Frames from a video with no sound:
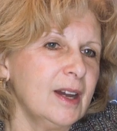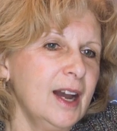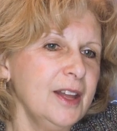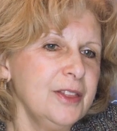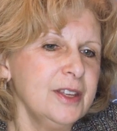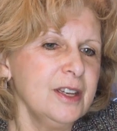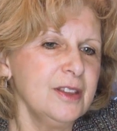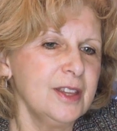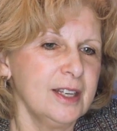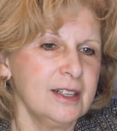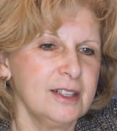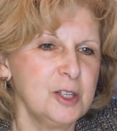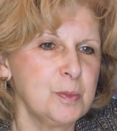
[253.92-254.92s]
I think
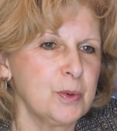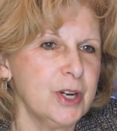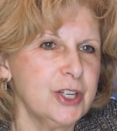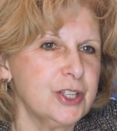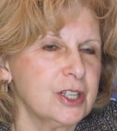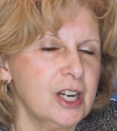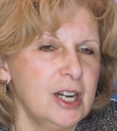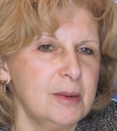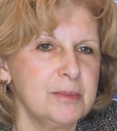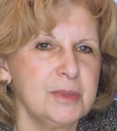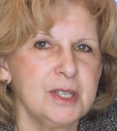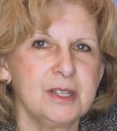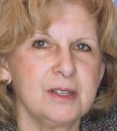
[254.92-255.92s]
that inspiration
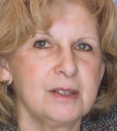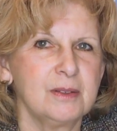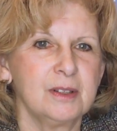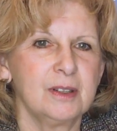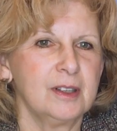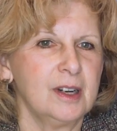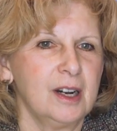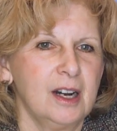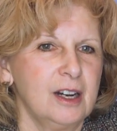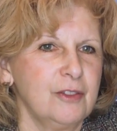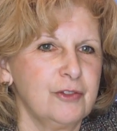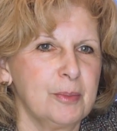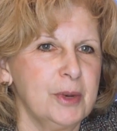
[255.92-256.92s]
comes
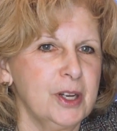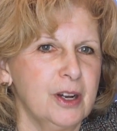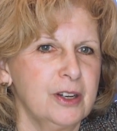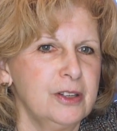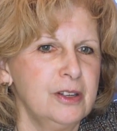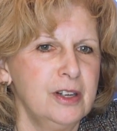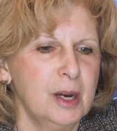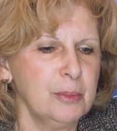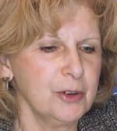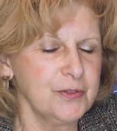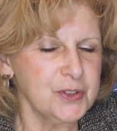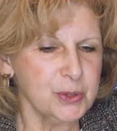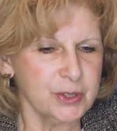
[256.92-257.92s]
uh, from a, a, number
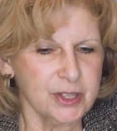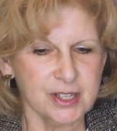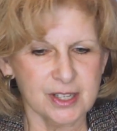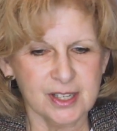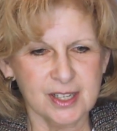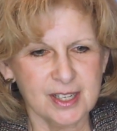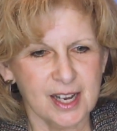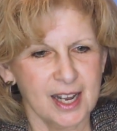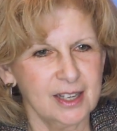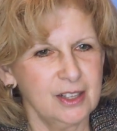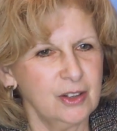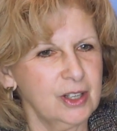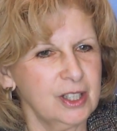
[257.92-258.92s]
of sources,
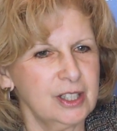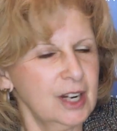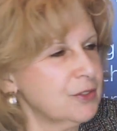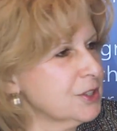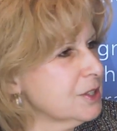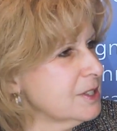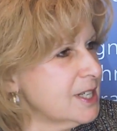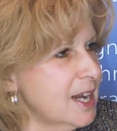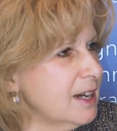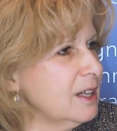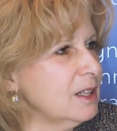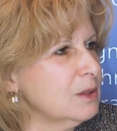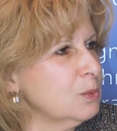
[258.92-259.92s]
and you can never
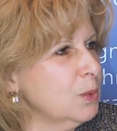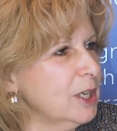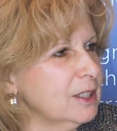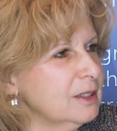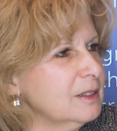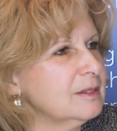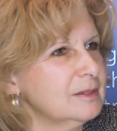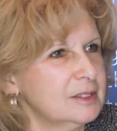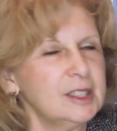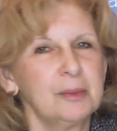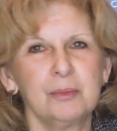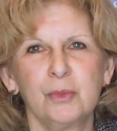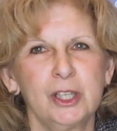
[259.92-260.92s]
tell when
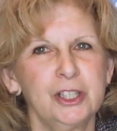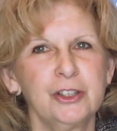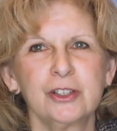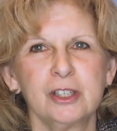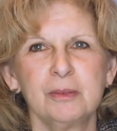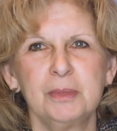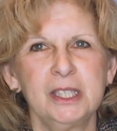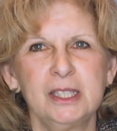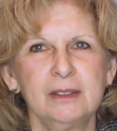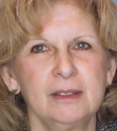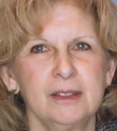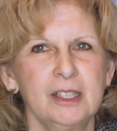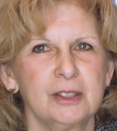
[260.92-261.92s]
some, when you're going to
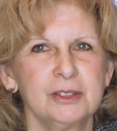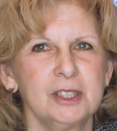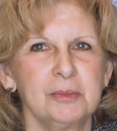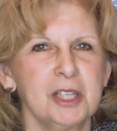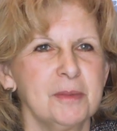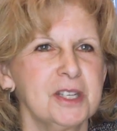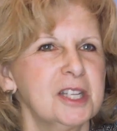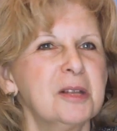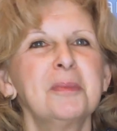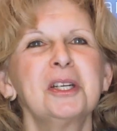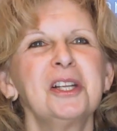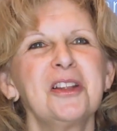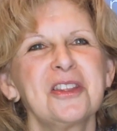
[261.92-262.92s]
be. You know, sometimes in the
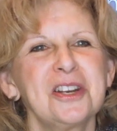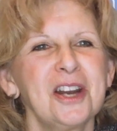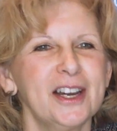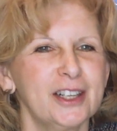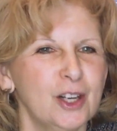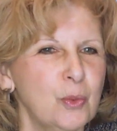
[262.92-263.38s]
middle of the night,